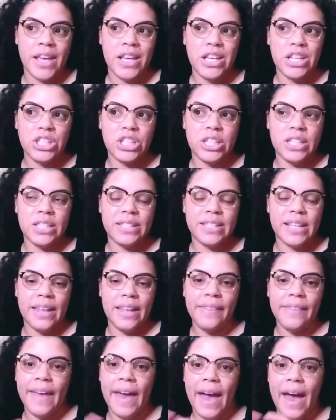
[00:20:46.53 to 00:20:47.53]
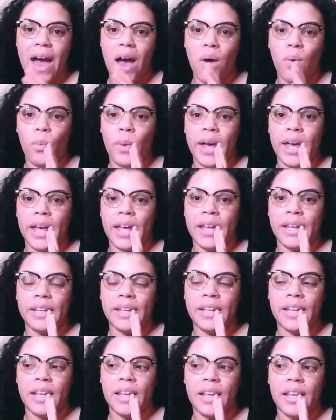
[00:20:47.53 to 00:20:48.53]
She said that
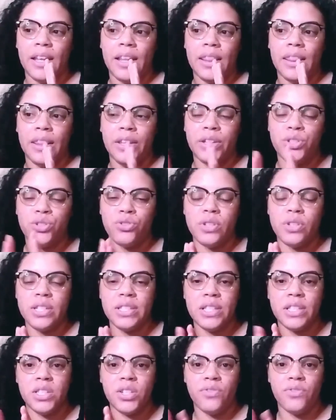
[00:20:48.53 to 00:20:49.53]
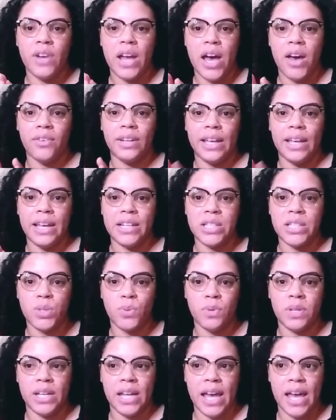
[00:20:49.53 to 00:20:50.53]
when Latrice is around
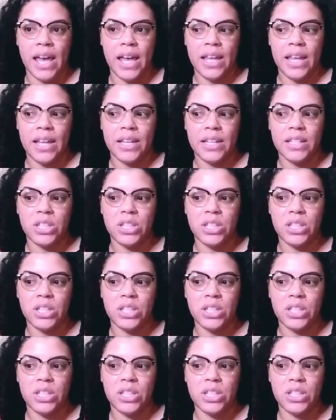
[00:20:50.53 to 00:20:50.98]
Antoinette,